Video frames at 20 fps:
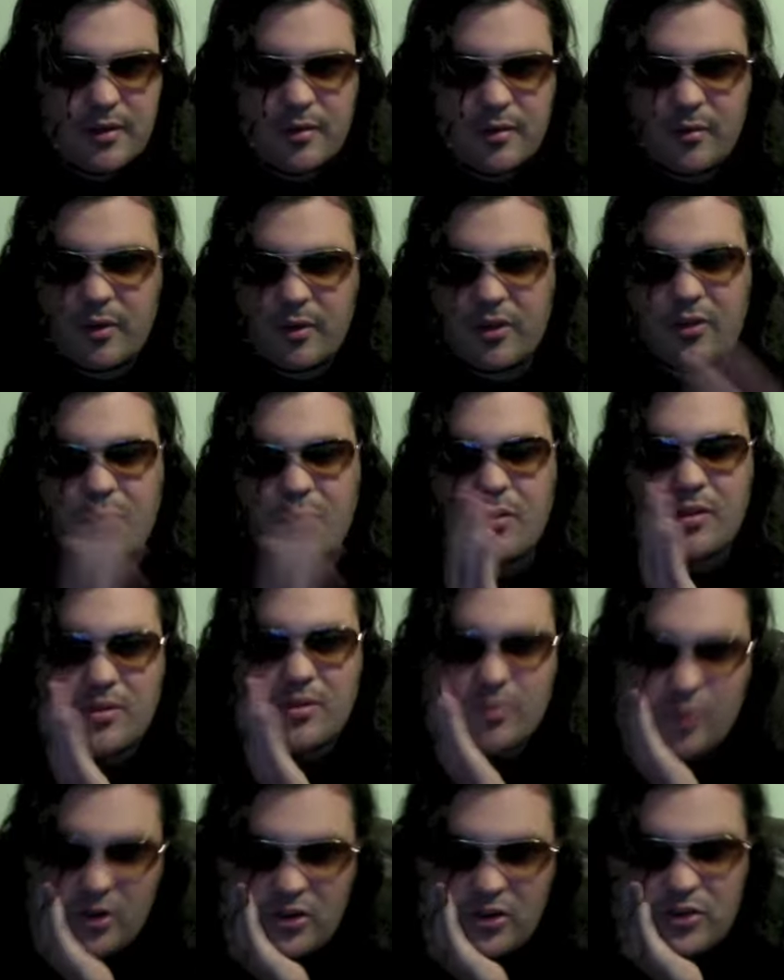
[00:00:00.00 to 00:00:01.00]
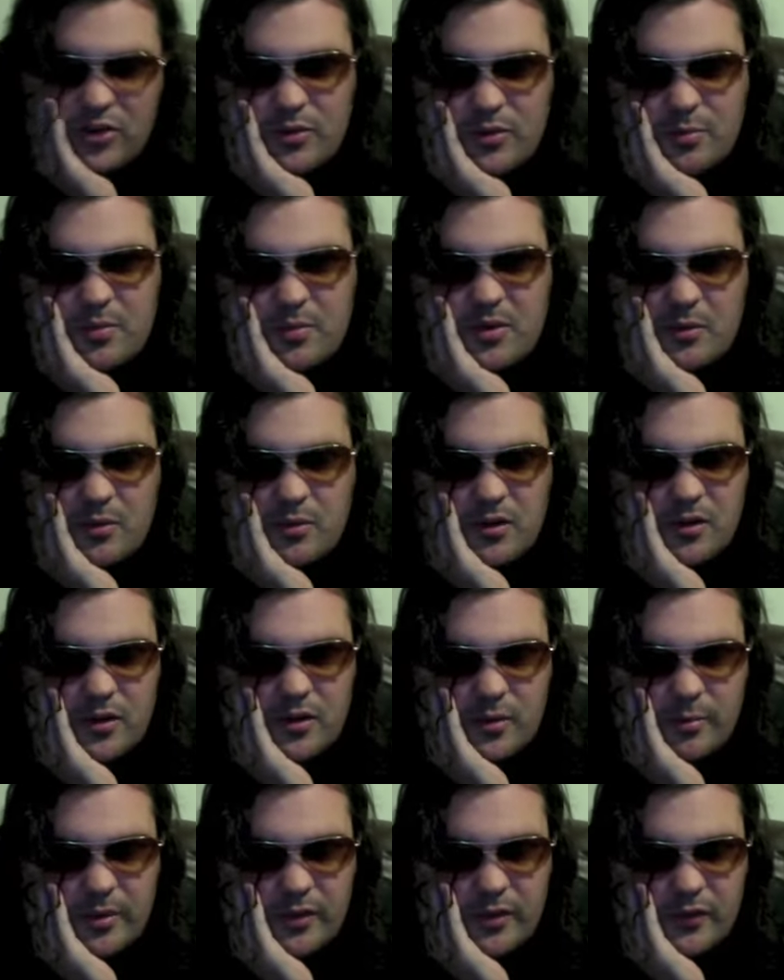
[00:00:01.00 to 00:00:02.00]
what are
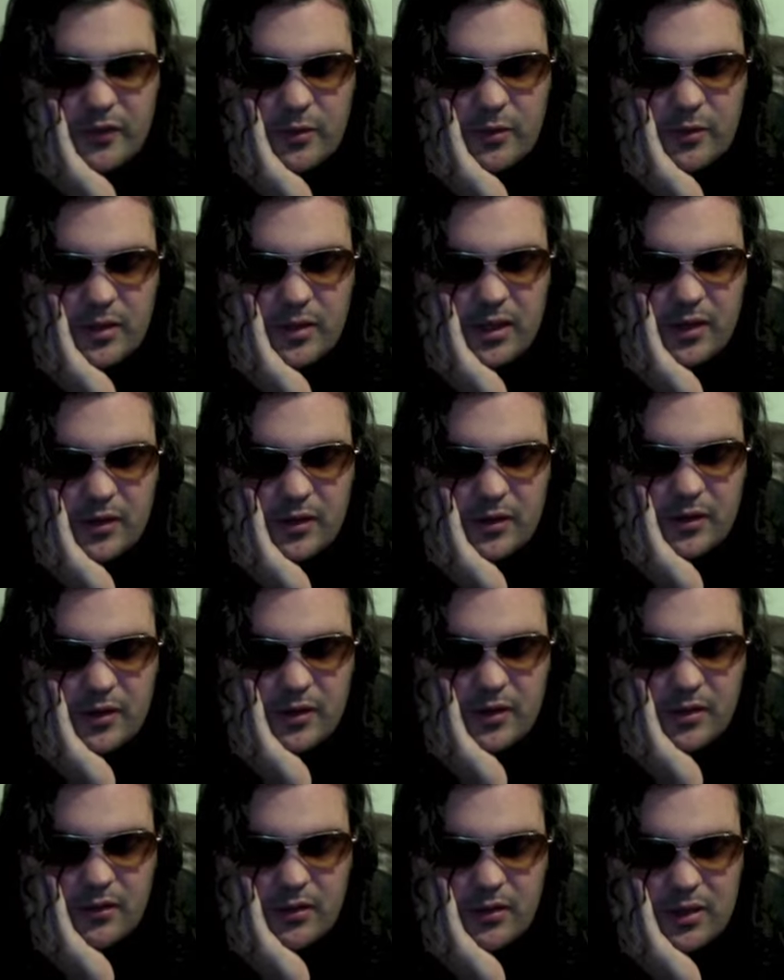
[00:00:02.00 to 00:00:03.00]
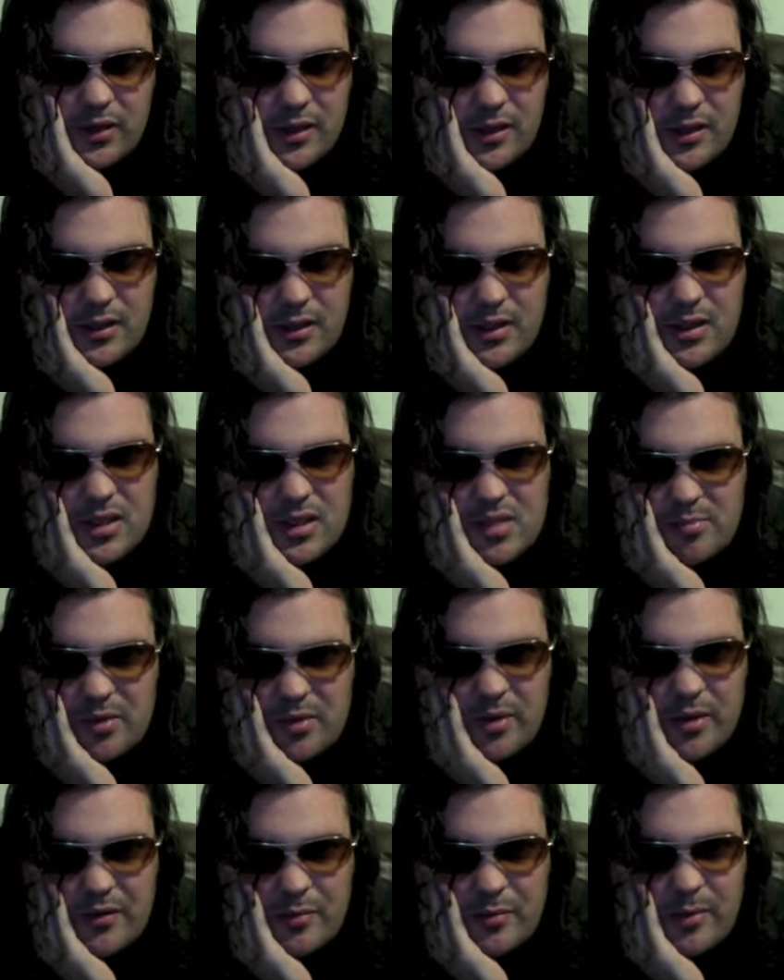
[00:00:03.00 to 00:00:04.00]
the big films I can think of, like,
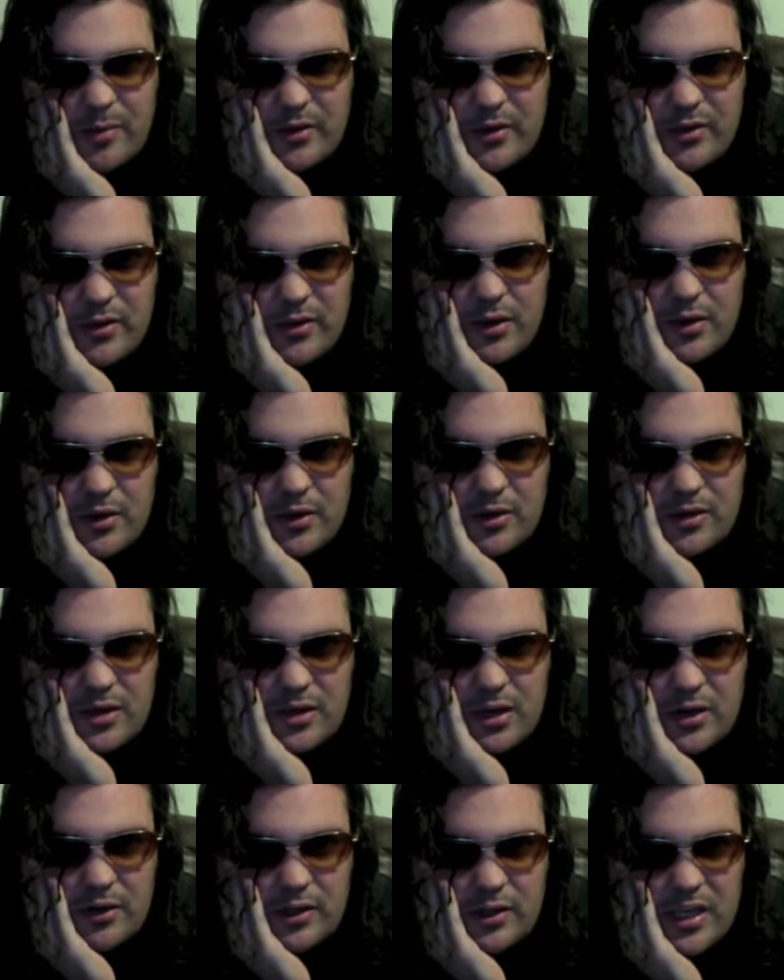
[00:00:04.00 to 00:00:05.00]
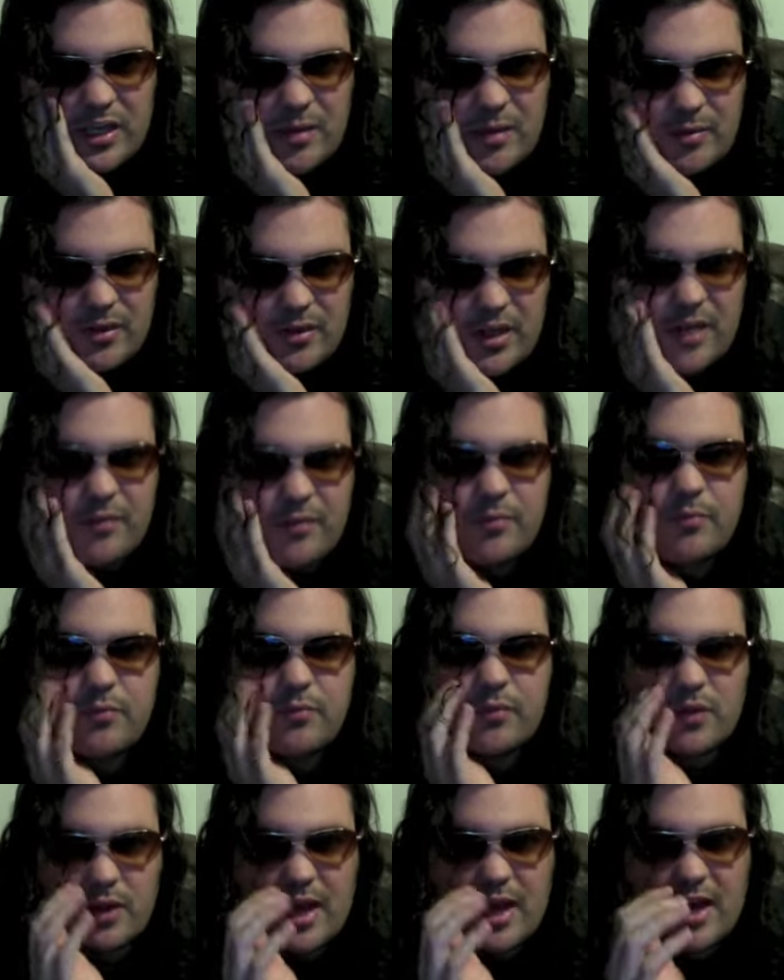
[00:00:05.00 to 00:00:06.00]
probably even better than The Hunger Games the
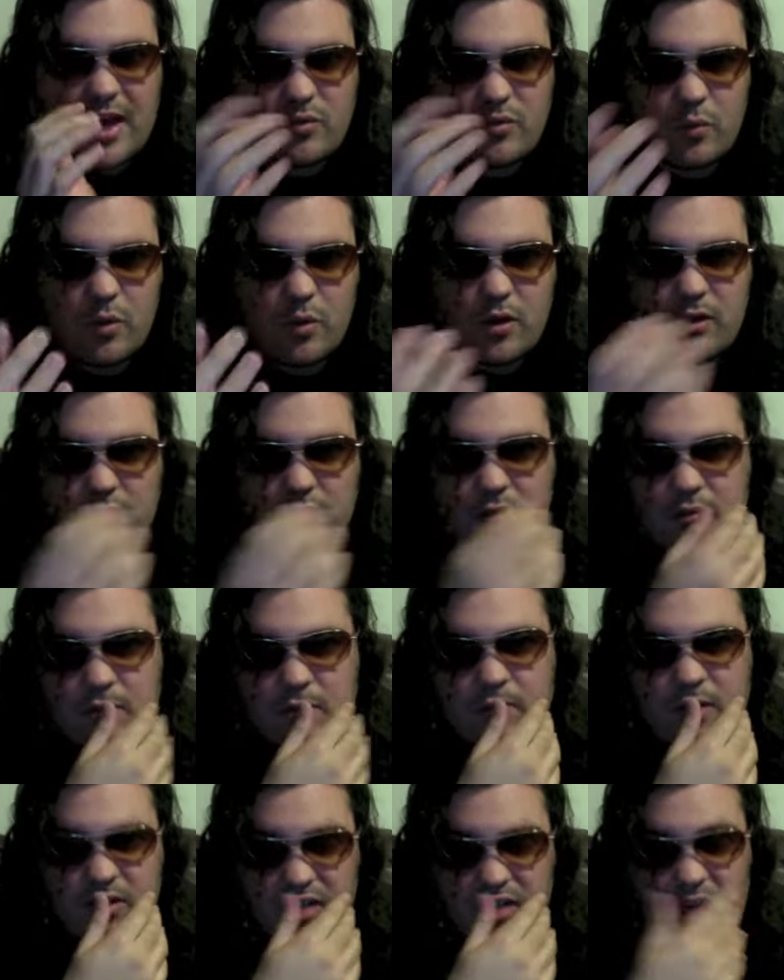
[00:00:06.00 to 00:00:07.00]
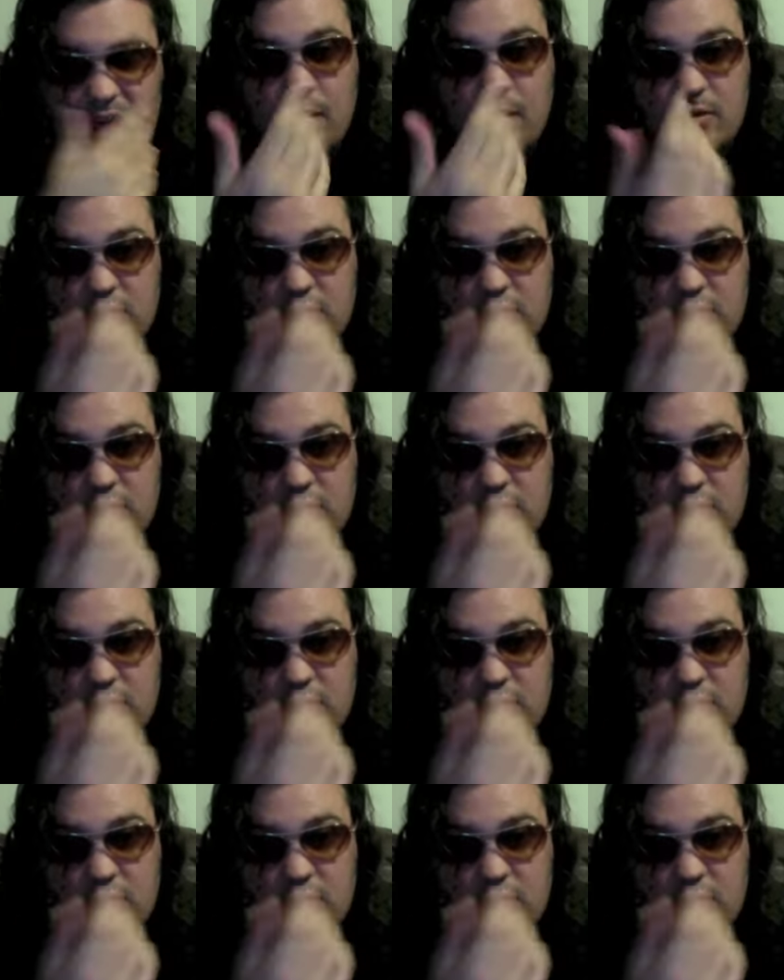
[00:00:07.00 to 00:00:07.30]
last one, because it came out in